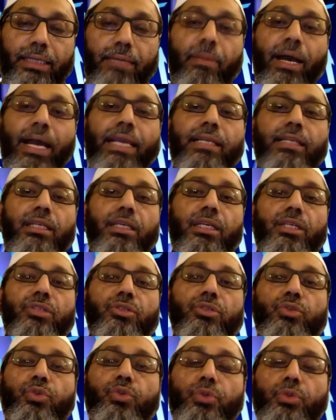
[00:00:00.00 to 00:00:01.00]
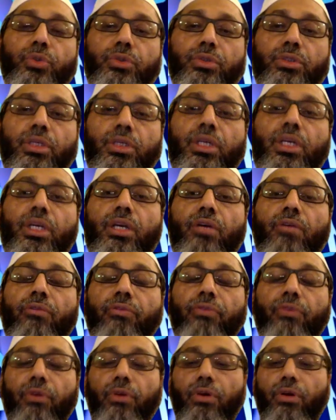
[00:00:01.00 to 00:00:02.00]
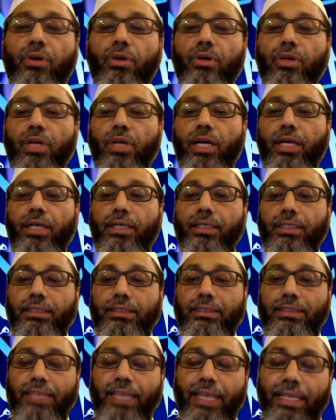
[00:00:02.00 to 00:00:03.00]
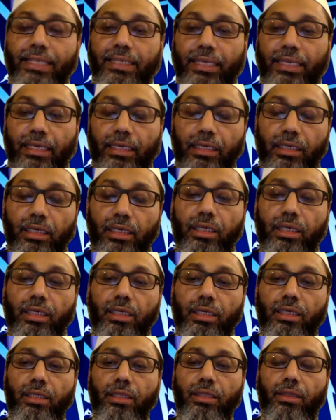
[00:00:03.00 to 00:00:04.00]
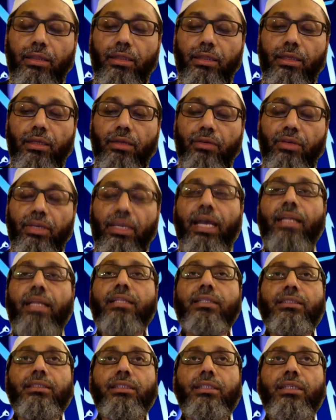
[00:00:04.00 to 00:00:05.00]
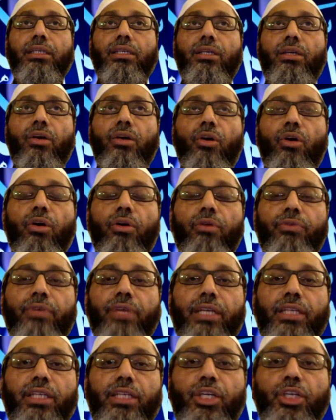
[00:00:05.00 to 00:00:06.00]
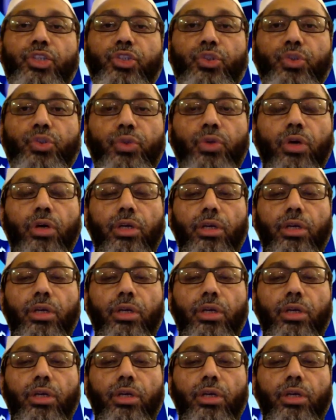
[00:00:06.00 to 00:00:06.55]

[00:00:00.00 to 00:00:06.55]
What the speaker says: Mind is used for understanding the reality of an issue or